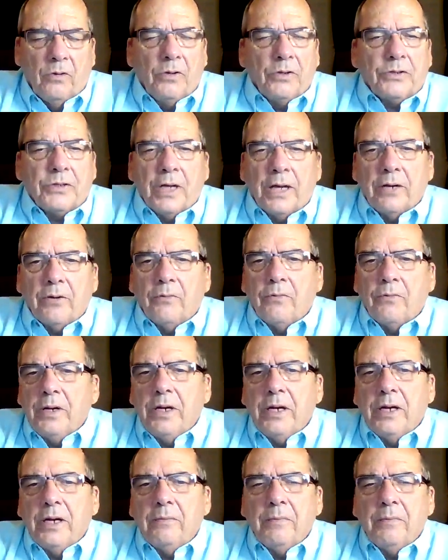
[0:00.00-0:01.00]
Lewis had a
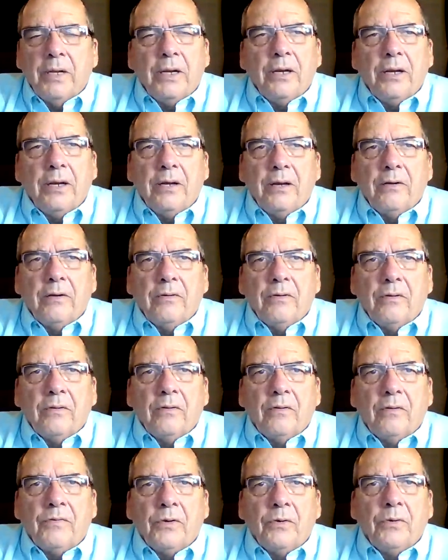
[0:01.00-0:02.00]
reading
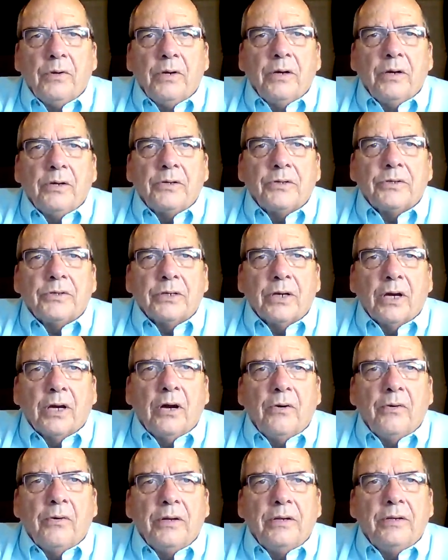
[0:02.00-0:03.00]
a few years
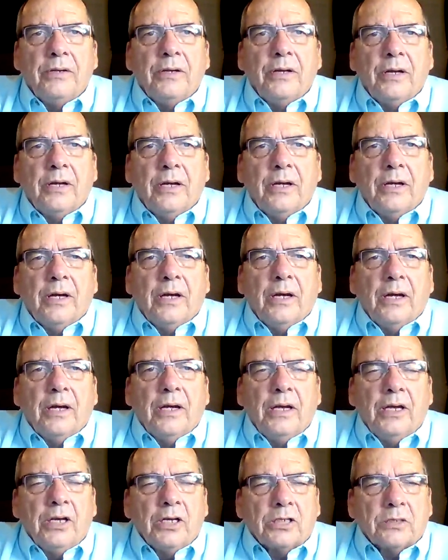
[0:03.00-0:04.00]
ago, and
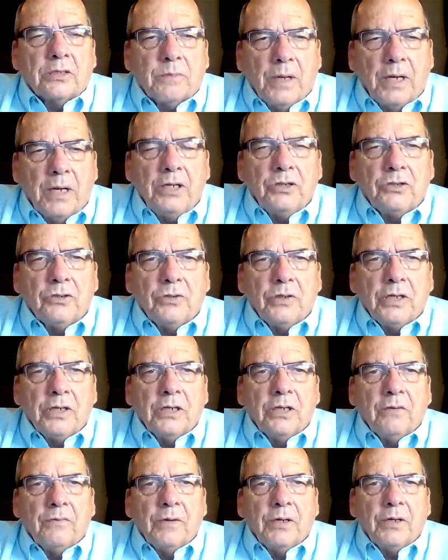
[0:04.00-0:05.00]
he explained to
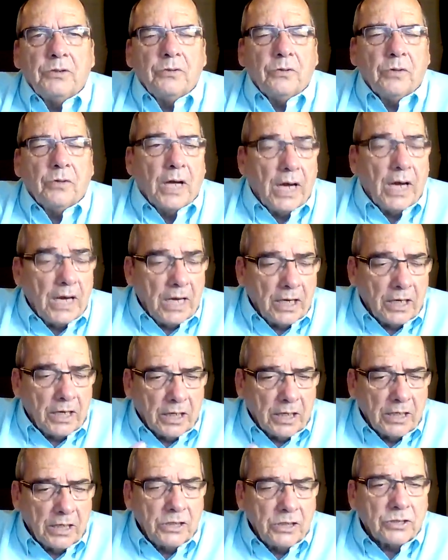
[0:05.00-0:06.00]
the individual, I
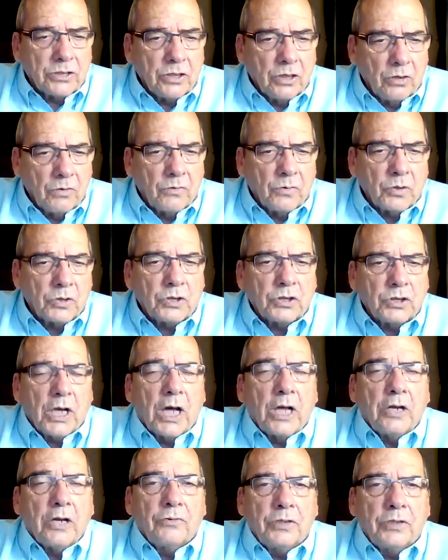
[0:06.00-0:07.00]
at least
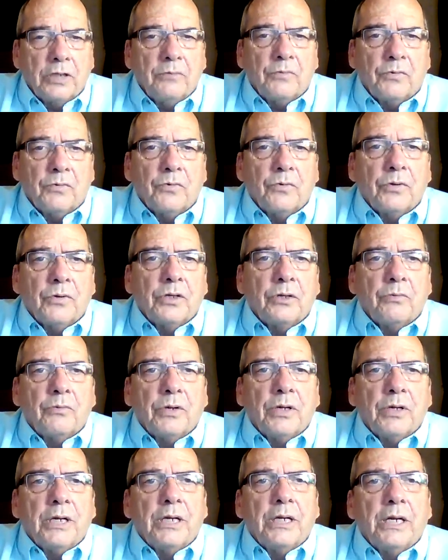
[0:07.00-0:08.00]
overshadowed him through the
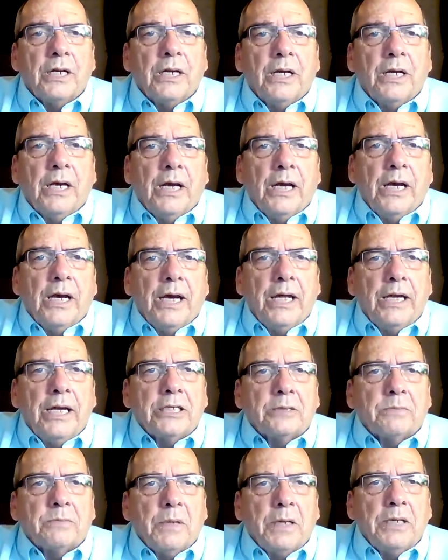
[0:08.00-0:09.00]
reading,
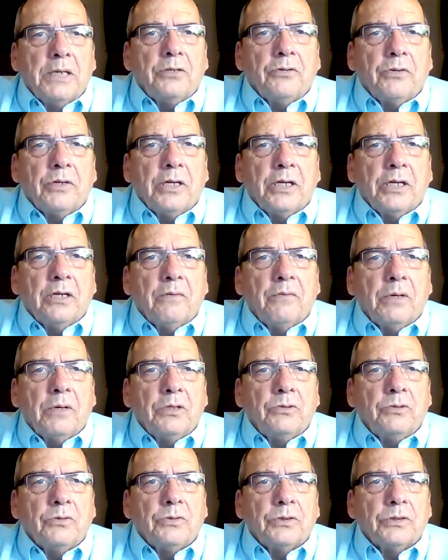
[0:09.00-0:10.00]
and explained to the
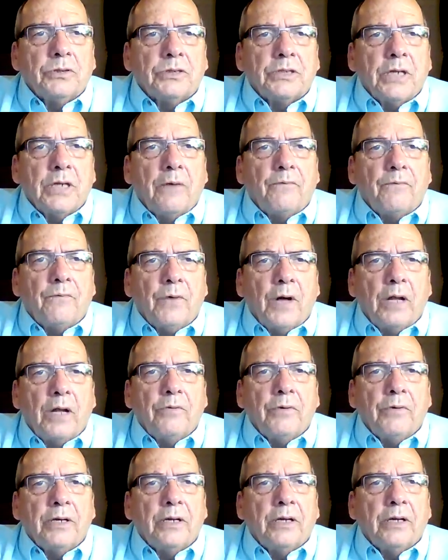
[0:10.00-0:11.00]
individual to stop
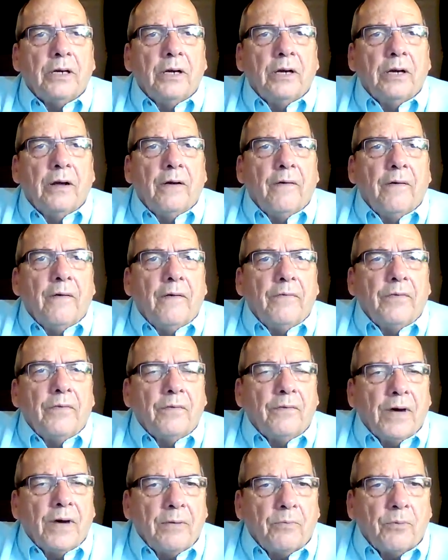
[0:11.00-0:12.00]
following
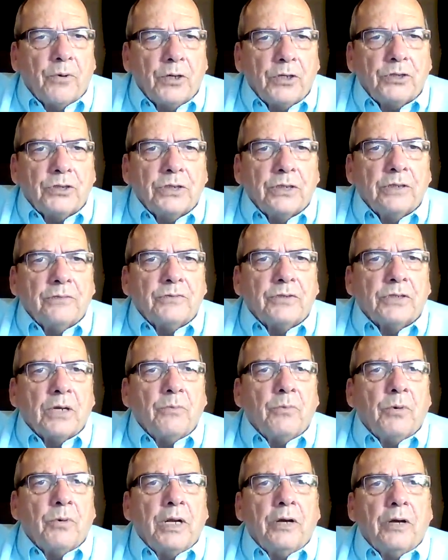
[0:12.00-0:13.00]
the vibration of
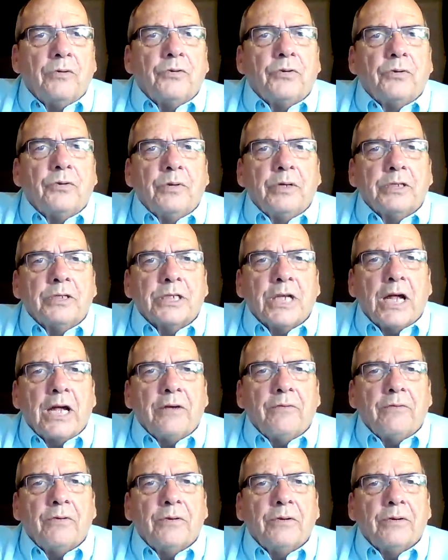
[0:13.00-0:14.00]
someone else through his
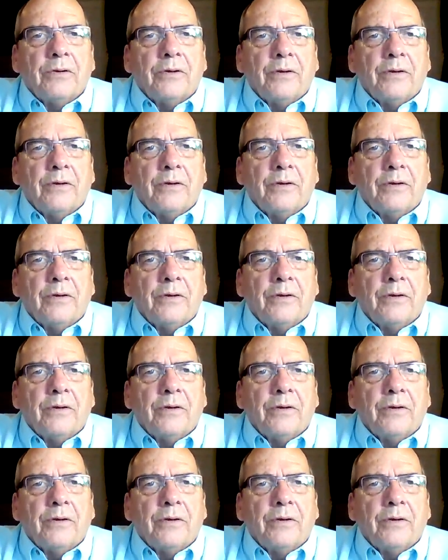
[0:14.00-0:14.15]
life,